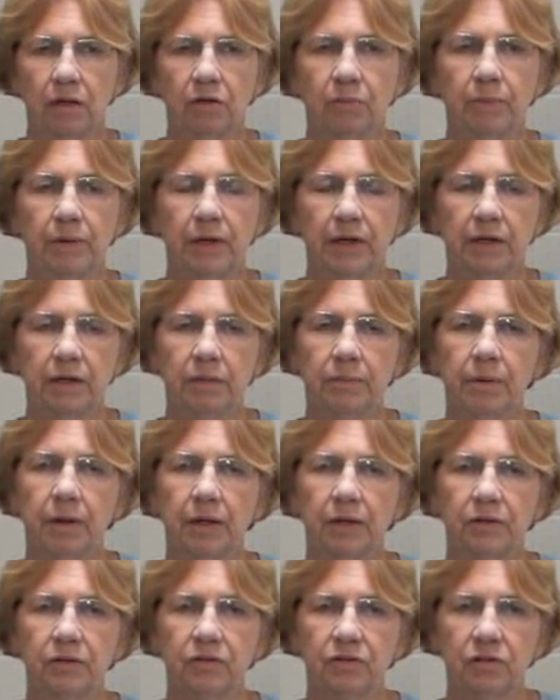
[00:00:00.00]
Depending
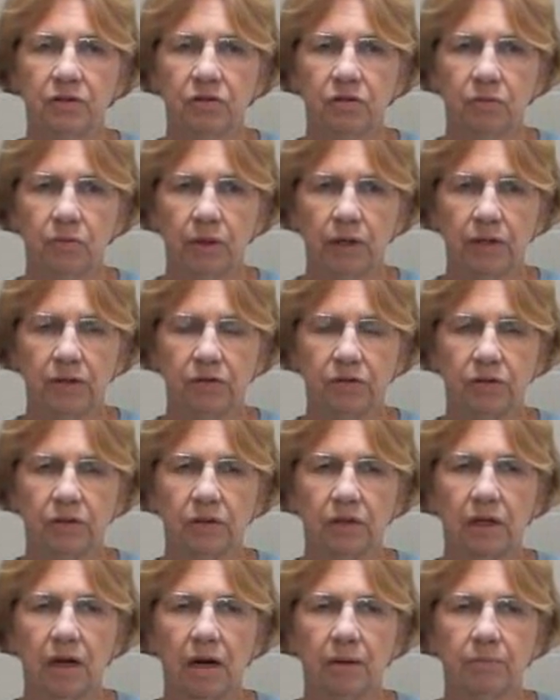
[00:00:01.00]
upon the situation,
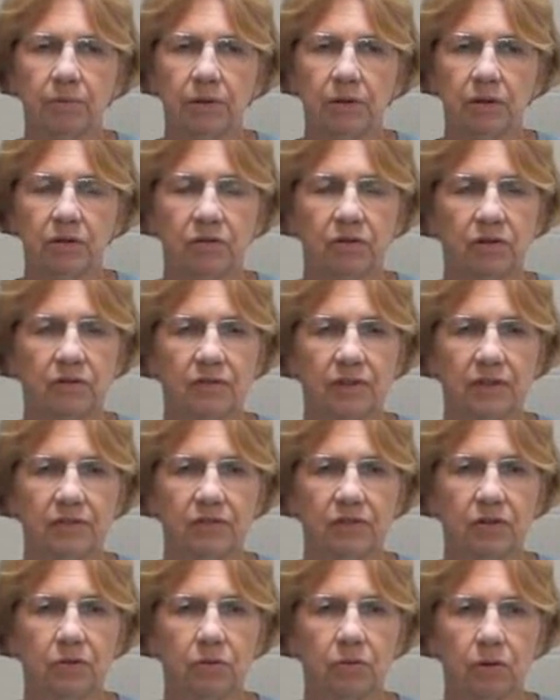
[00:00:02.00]
a comprehensive
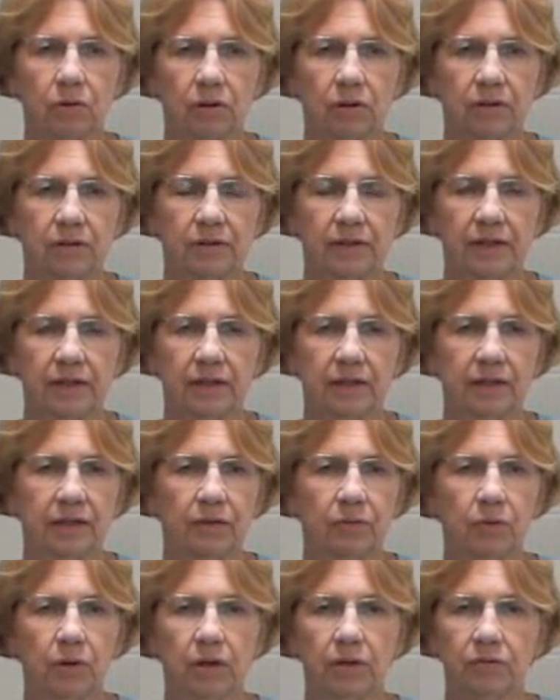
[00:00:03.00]
inventory can take
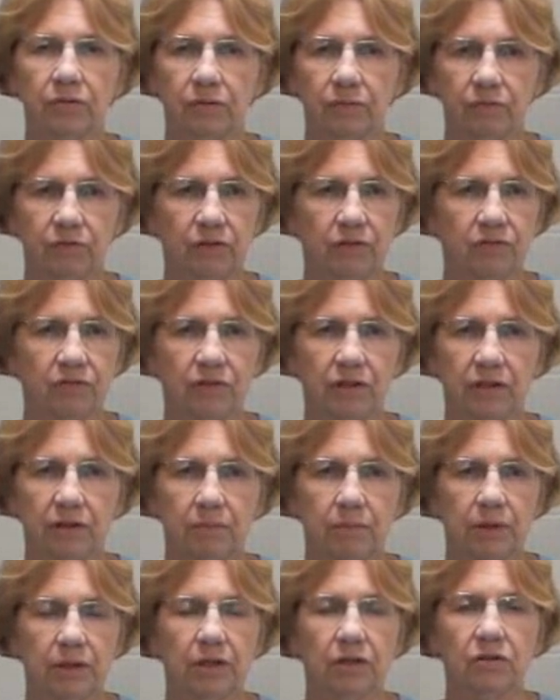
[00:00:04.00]
anywhere from
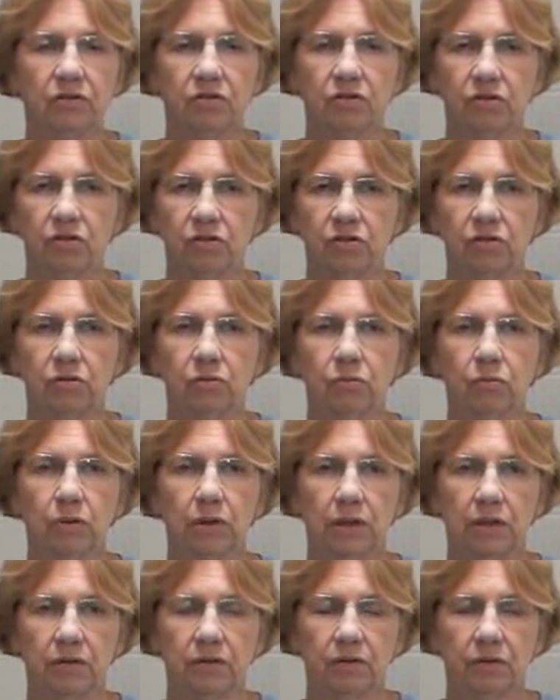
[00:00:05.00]
15 minutes to 2
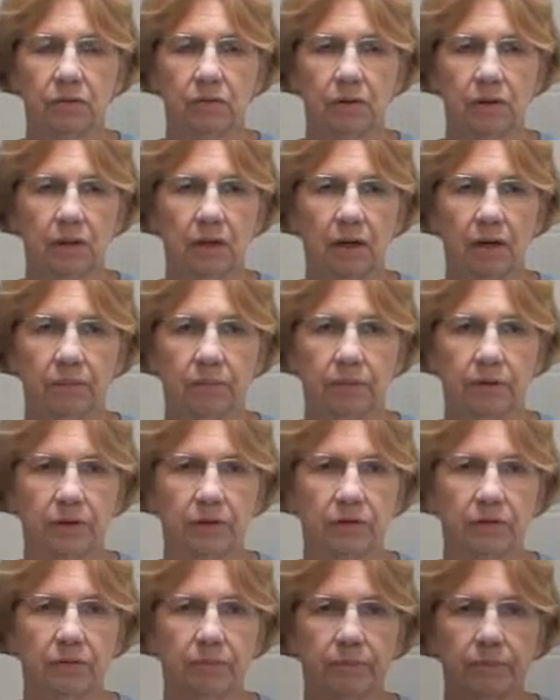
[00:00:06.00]
weeks to
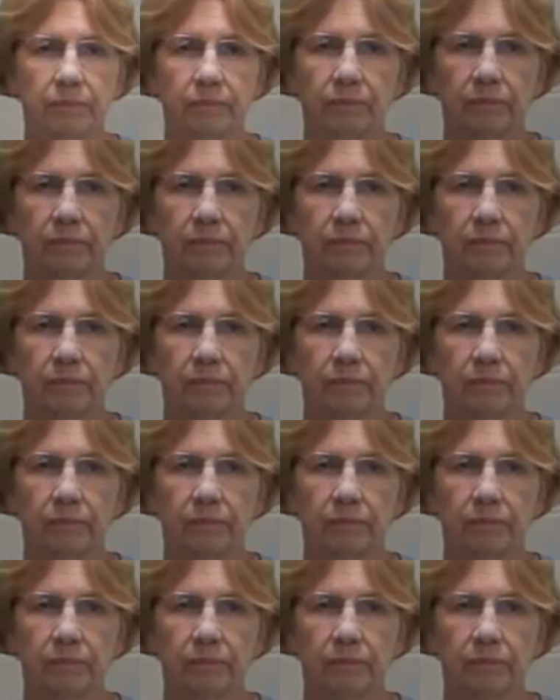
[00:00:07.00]
accomplish.